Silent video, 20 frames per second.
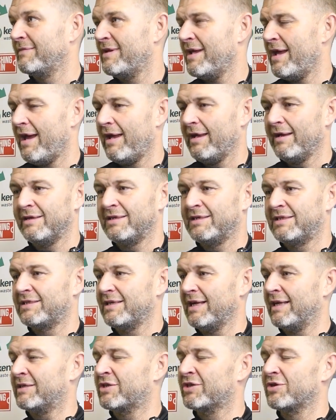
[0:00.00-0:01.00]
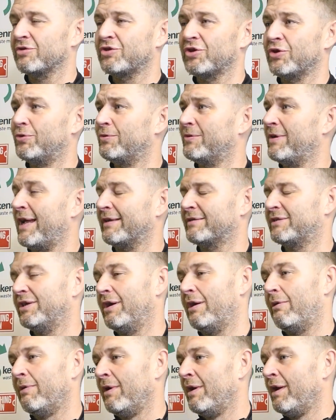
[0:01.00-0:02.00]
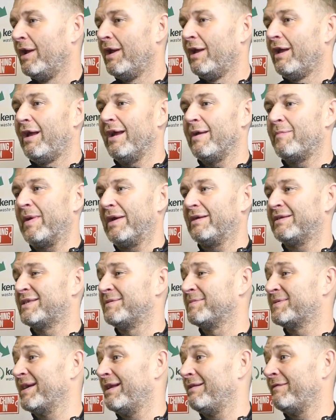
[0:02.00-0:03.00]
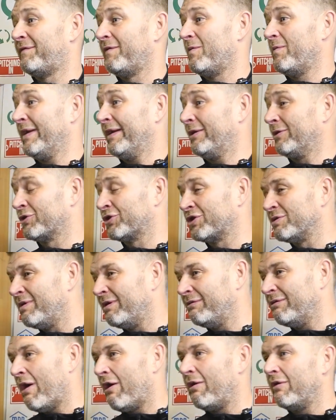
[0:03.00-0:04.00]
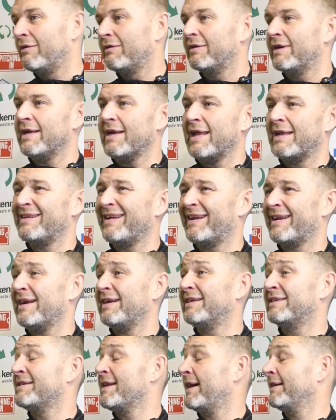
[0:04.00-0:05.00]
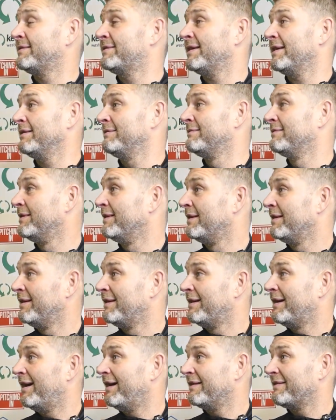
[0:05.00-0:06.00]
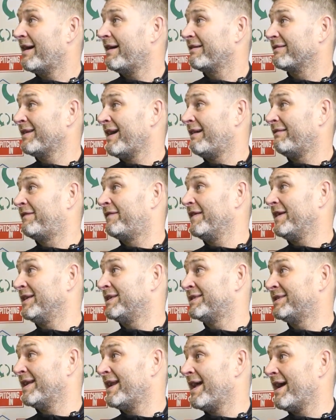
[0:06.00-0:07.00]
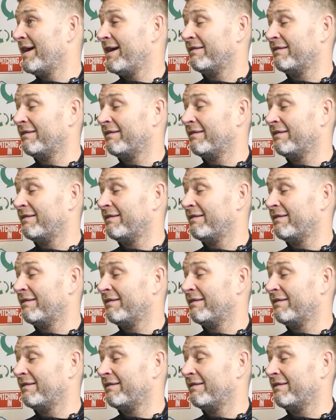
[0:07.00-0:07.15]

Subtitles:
Yeah, he's such a good lad. He beats himself up when he does something wrong. He's 19, and that finish today,